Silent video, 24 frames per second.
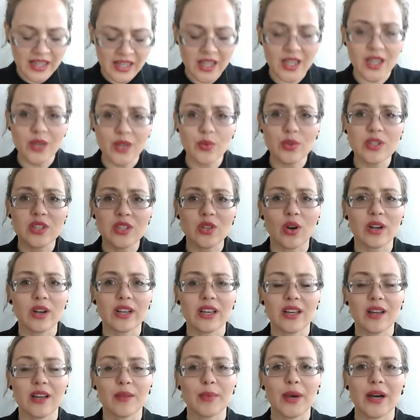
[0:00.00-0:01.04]
he was
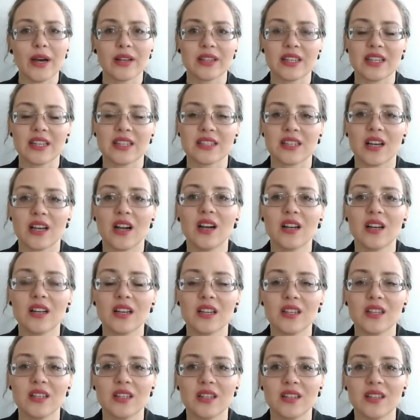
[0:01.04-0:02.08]
talking about his
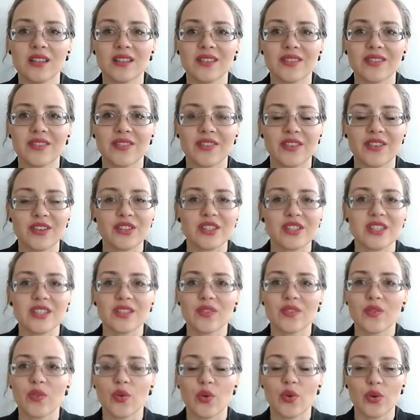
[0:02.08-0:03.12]
ugly
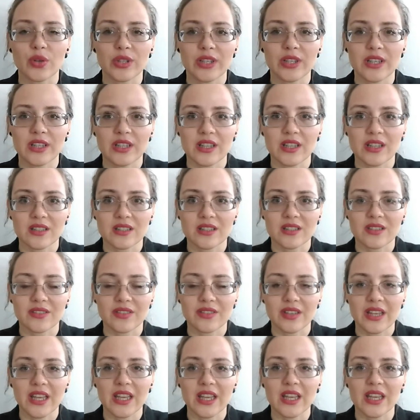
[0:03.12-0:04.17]
first 14 years of
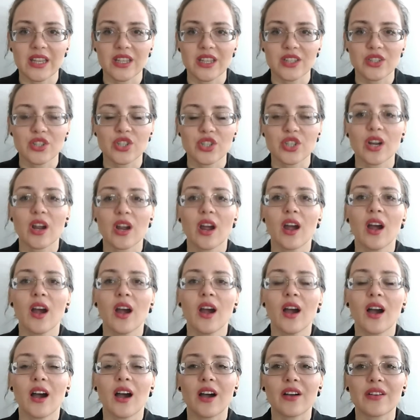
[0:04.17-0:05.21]
age
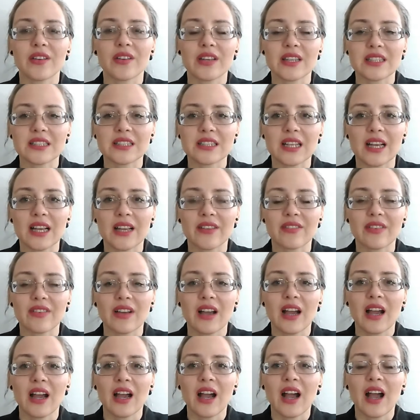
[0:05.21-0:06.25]
of his life.
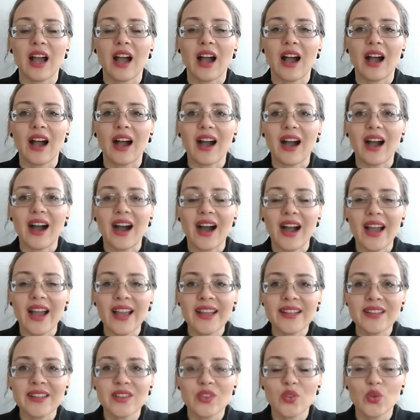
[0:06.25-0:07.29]

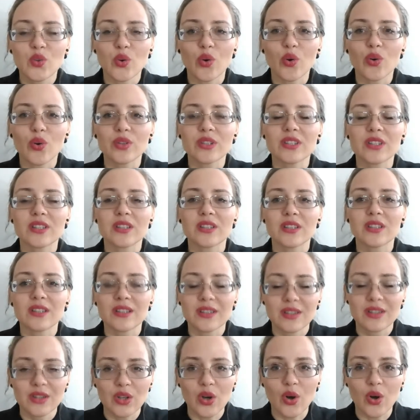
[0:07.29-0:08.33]
I don't
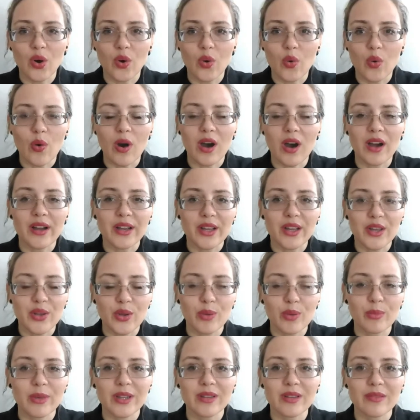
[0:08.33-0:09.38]
know a
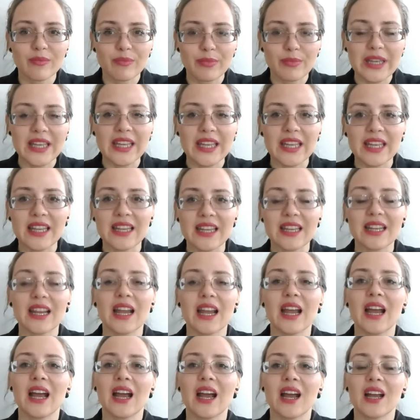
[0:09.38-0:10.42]
human being
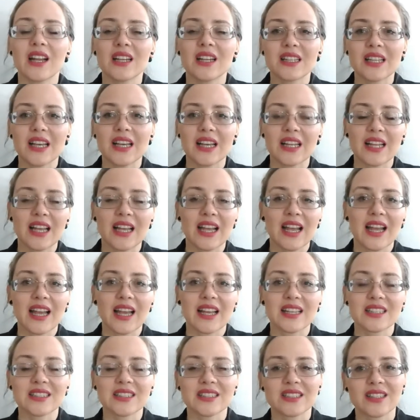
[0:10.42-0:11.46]
that
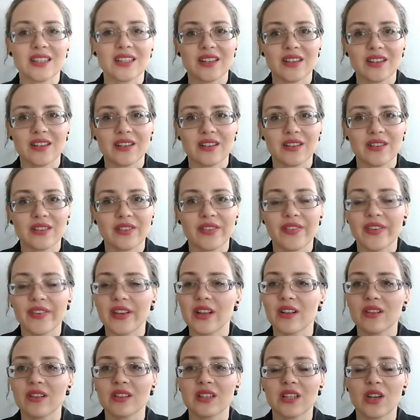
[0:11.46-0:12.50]
has
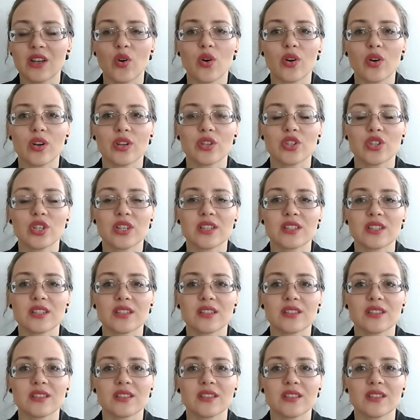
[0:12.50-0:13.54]
felt gorgeous.
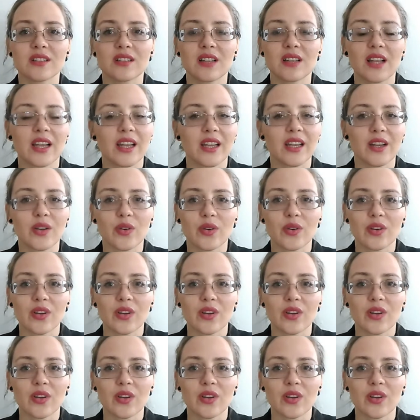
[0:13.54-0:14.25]
Like,